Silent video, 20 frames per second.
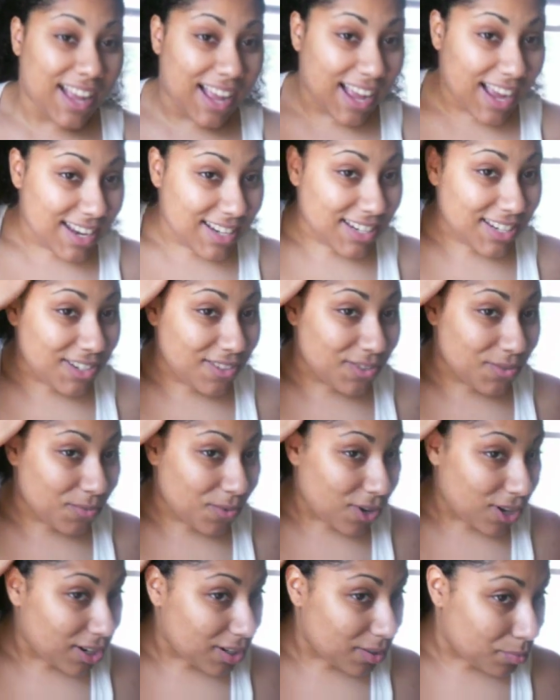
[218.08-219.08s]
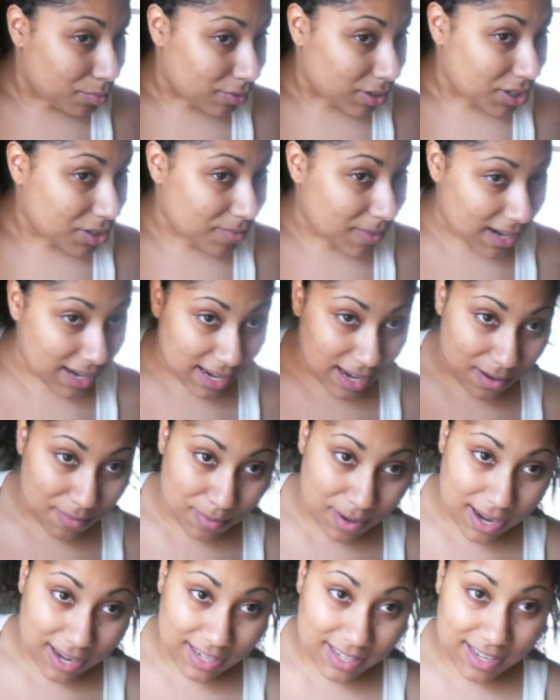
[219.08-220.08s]
I just use water to brush my hair
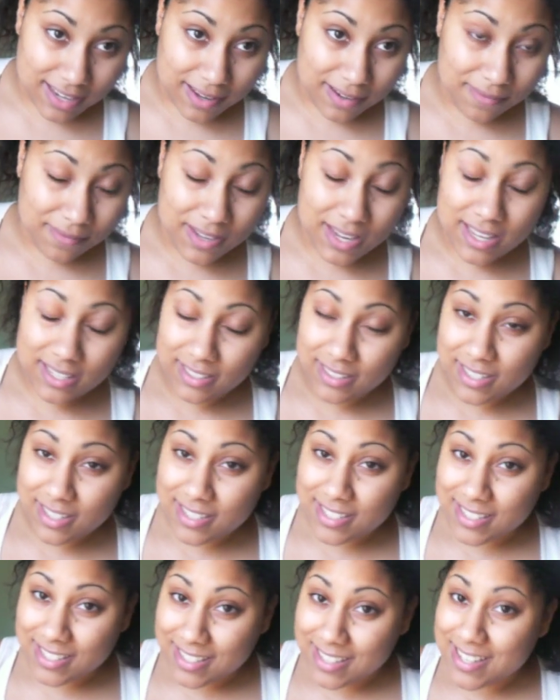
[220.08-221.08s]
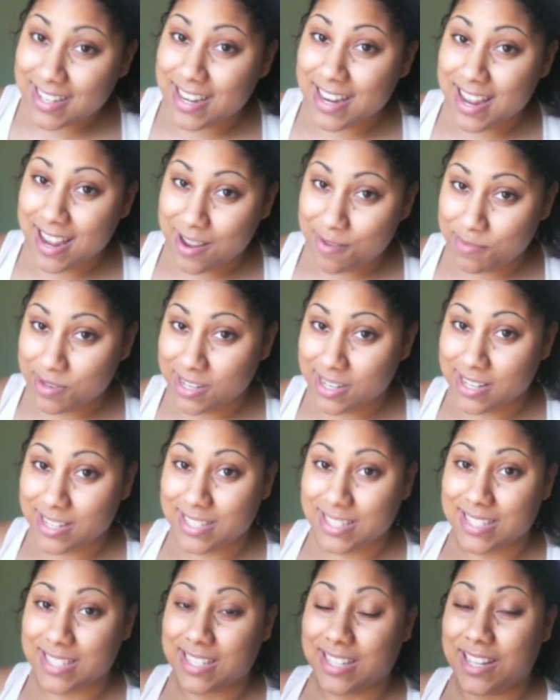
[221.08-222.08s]
back, and it looks good now
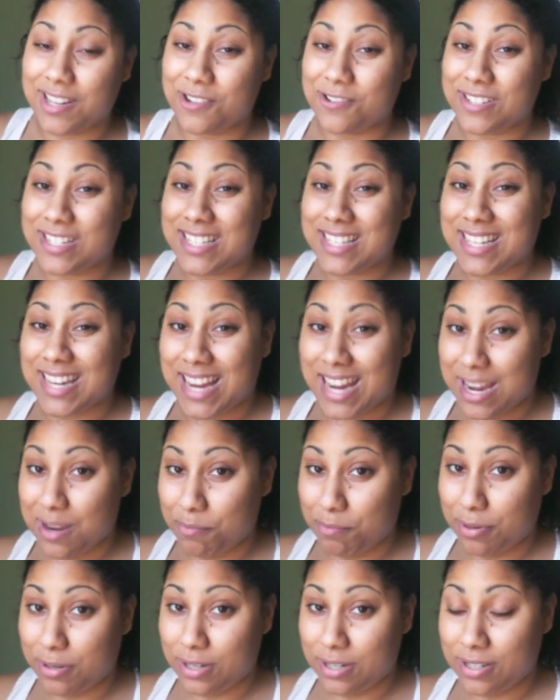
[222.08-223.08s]
because it's a little damp.